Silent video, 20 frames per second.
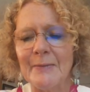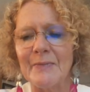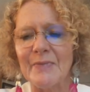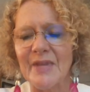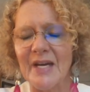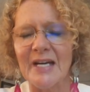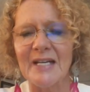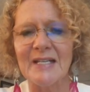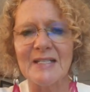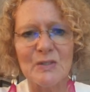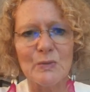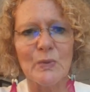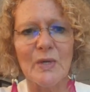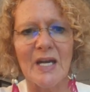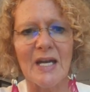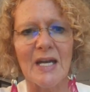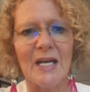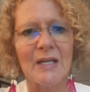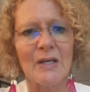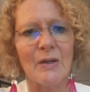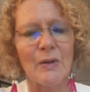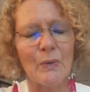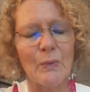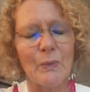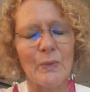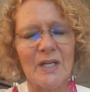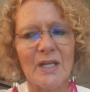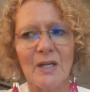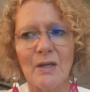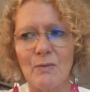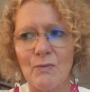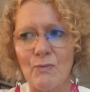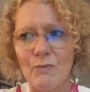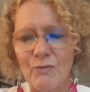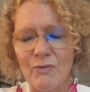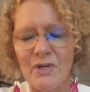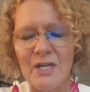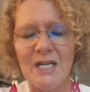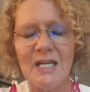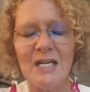that's when we can
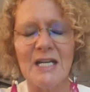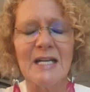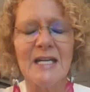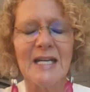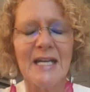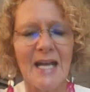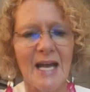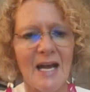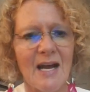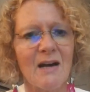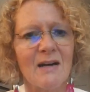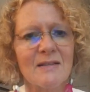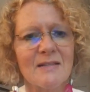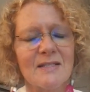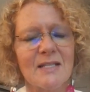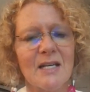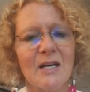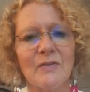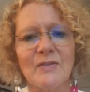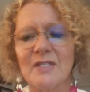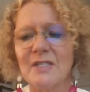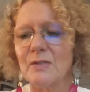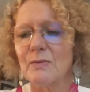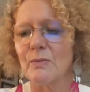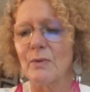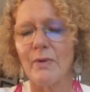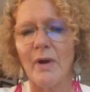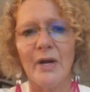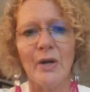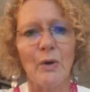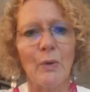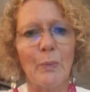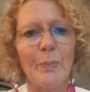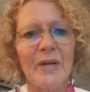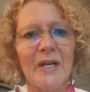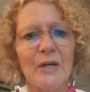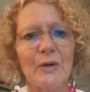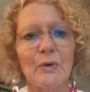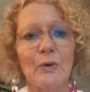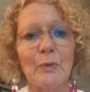really get ourselves into a right old
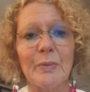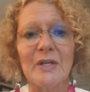pickle.